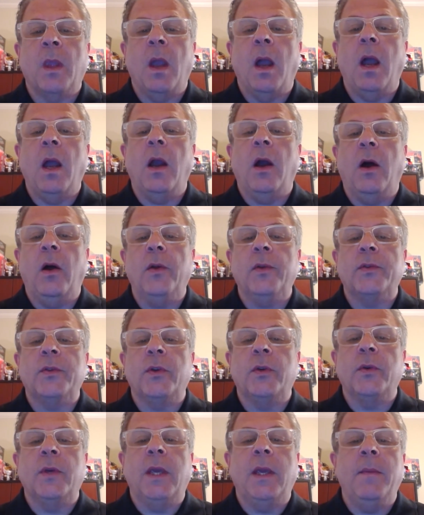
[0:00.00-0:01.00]
I
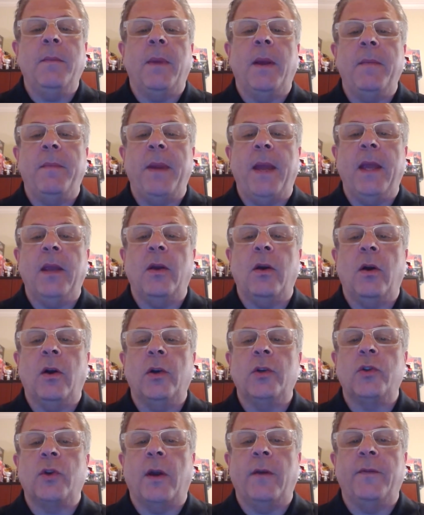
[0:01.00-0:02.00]
also keep my bank card,
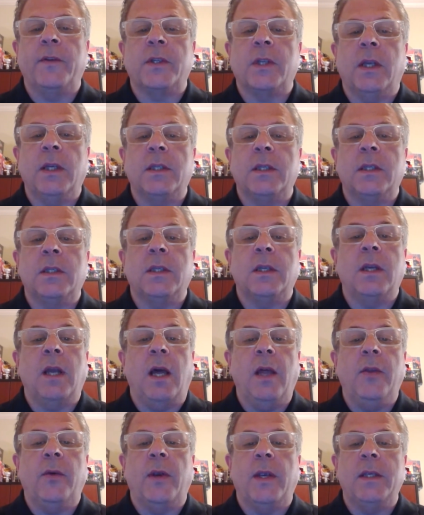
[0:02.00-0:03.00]
driver's license, and
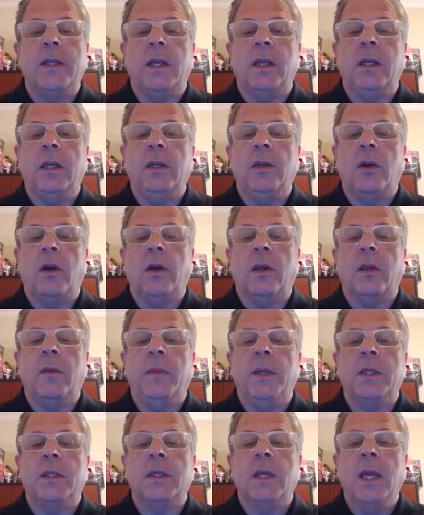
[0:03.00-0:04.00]
other identity
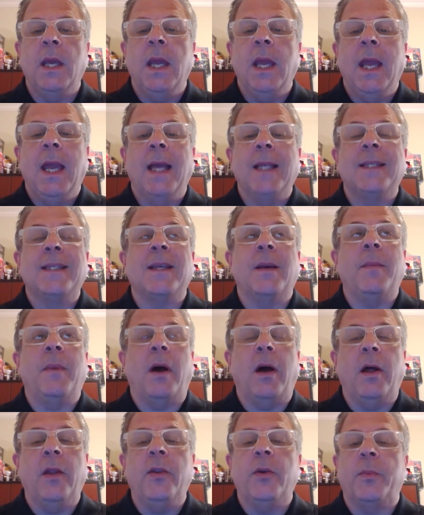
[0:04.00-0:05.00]
documents and some
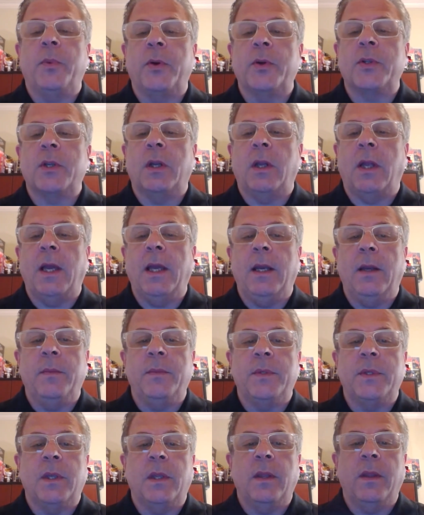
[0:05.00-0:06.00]
other personal
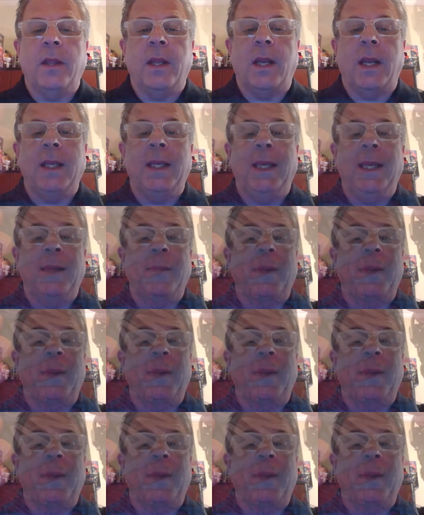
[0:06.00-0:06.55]
items that I need in my